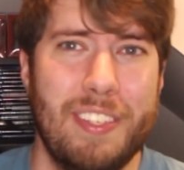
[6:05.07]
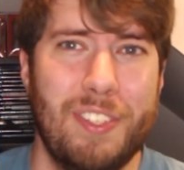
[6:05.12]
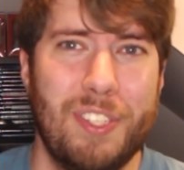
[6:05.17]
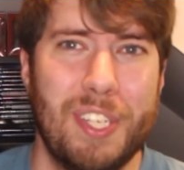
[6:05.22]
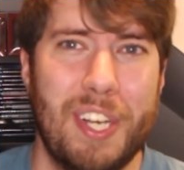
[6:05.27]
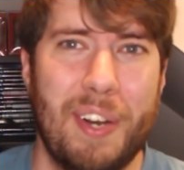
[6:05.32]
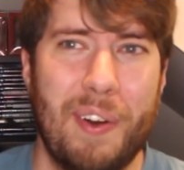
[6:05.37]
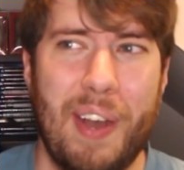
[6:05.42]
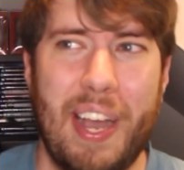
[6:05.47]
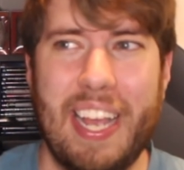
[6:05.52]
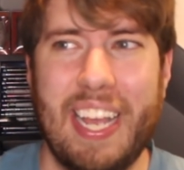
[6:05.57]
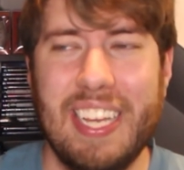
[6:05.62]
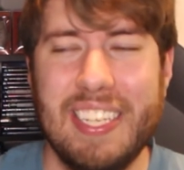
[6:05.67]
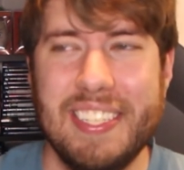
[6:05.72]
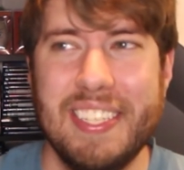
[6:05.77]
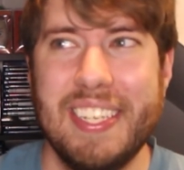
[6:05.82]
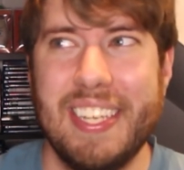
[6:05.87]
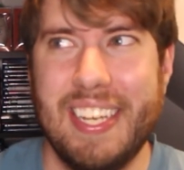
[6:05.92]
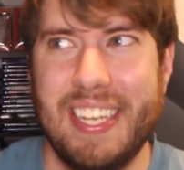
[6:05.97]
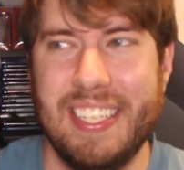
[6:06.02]
So I
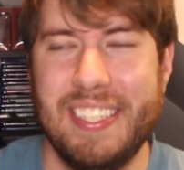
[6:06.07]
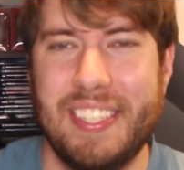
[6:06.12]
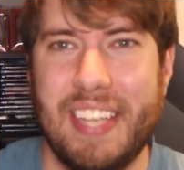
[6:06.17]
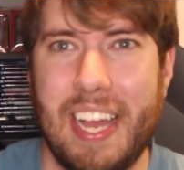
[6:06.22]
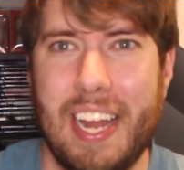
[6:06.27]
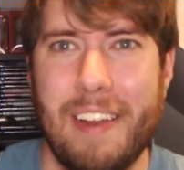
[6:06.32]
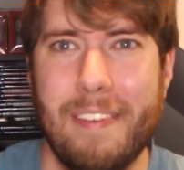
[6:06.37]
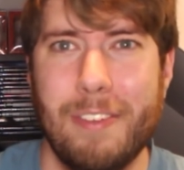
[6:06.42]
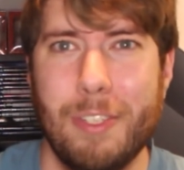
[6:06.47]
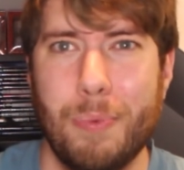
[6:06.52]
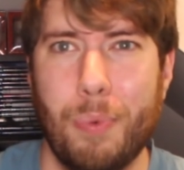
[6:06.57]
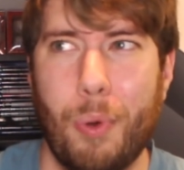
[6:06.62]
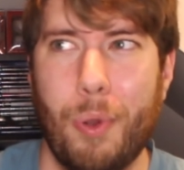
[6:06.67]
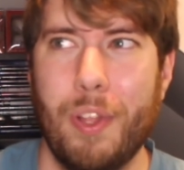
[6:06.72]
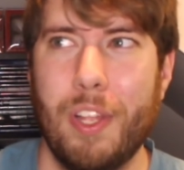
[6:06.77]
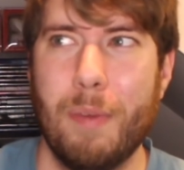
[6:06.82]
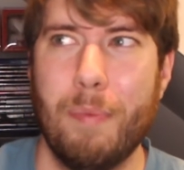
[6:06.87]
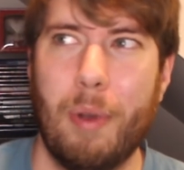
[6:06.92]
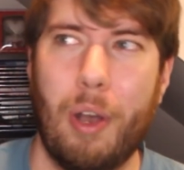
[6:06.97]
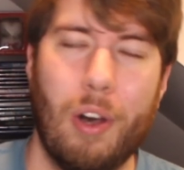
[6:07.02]
guess it is kind of a
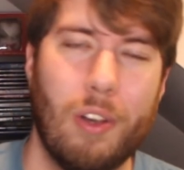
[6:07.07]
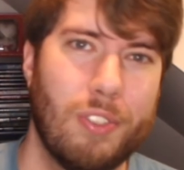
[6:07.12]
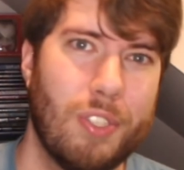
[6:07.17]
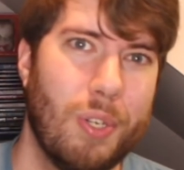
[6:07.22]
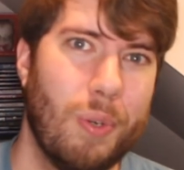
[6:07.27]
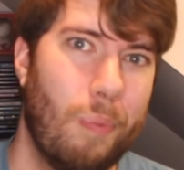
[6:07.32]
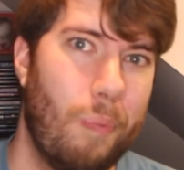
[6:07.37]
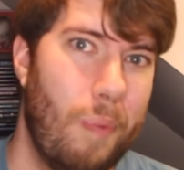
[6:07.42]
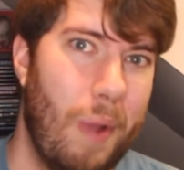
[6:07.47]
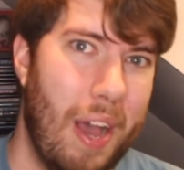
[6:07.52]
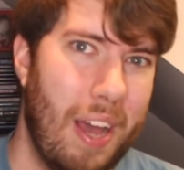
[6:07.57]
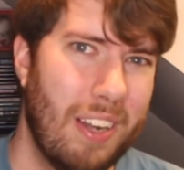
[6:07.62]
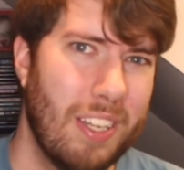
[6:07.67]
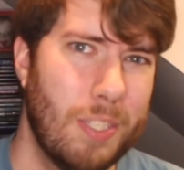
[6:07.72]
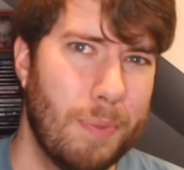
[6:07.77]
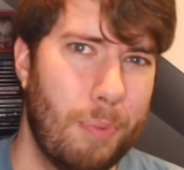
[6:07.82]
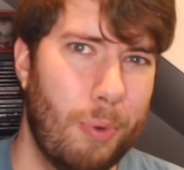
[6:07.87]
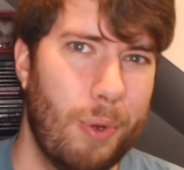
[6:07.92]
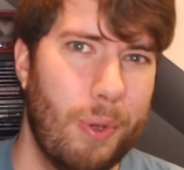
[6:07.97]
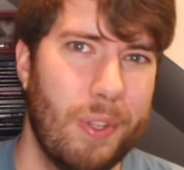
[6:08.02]
spoiler, but also not a
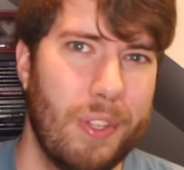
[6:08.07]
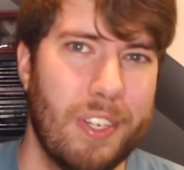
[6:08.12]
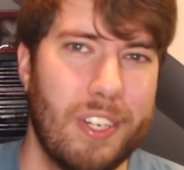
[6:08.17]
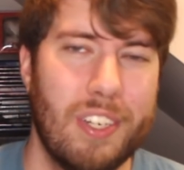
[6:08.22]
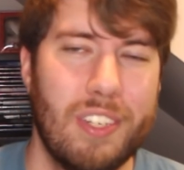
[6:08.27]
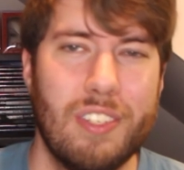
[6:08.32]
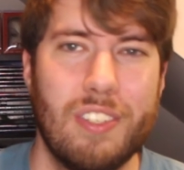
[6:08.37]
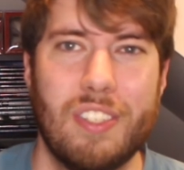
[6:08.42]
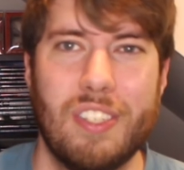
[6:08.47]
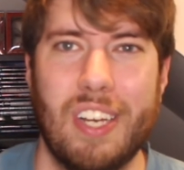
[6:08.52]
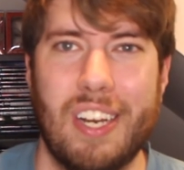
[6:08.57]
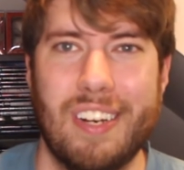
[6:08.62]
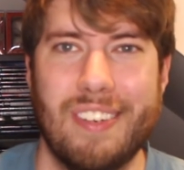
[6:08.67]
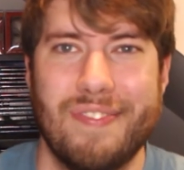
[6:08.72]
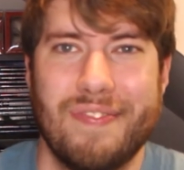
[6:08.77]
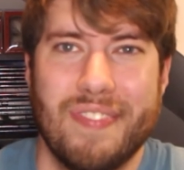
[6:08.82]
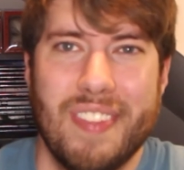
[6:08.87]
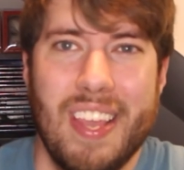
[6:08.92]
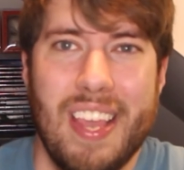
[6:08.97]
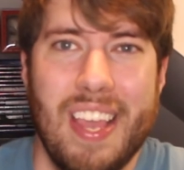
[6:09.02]
spoiler. So
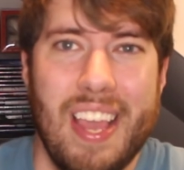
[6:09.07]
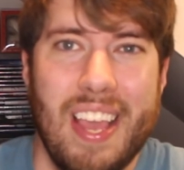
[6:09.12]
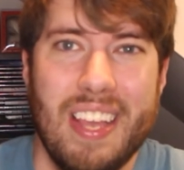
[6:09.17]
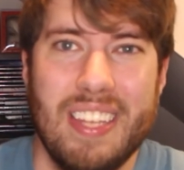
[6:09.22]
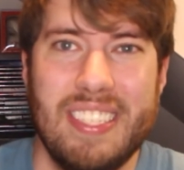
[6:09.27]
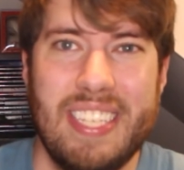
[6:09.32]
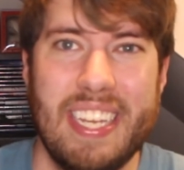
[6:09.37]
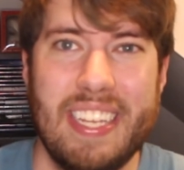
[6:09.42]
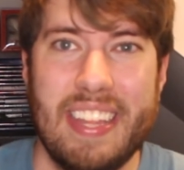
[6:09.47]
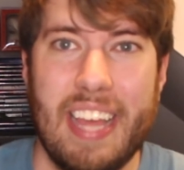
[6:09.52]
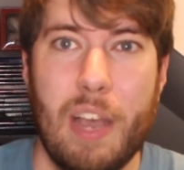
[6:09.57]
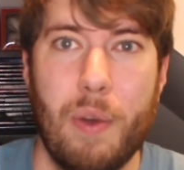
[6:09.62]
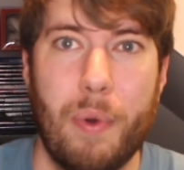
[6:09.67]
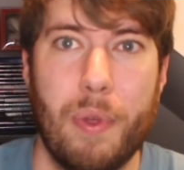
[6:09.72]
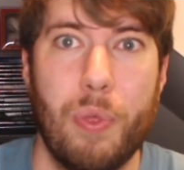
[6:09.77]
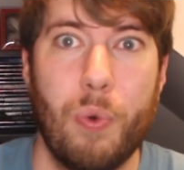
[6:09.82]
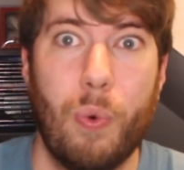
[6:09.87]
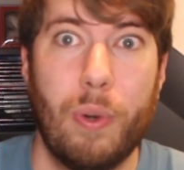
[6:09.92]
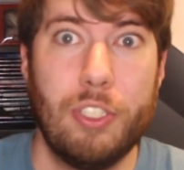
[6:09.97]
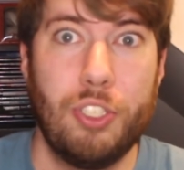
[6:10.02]
take that
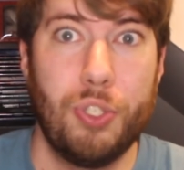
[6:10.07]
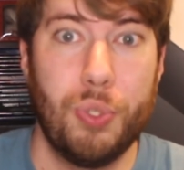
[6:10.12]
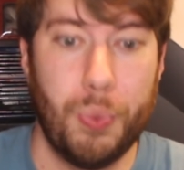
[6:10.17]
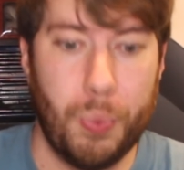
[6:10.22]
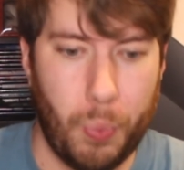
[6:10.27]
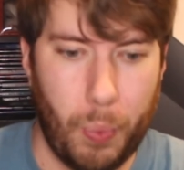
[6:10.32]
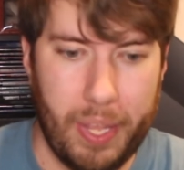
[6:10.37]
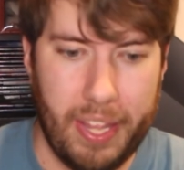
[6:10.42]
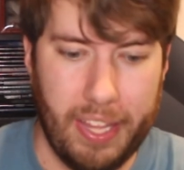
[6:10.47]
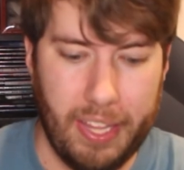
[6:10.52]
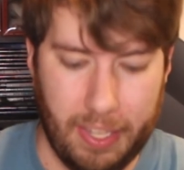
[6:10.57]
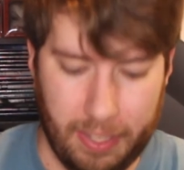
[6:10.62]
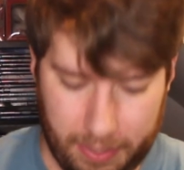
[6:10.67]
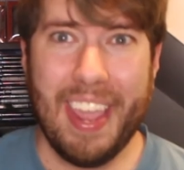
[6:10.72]
with what you will.